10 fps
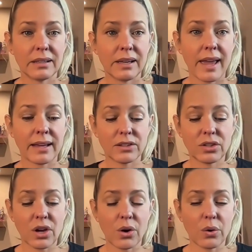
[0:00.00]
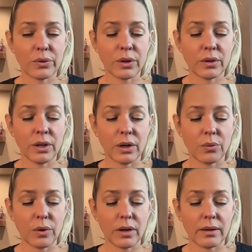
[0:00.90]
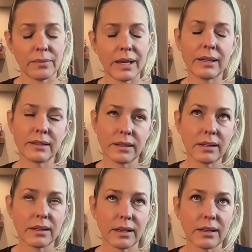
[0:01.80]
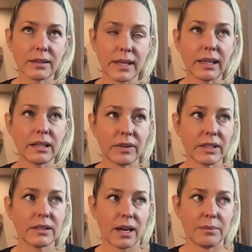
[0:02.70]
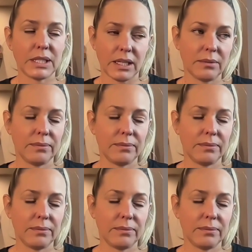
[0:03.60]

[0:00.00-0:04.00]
And so, an executive at the time did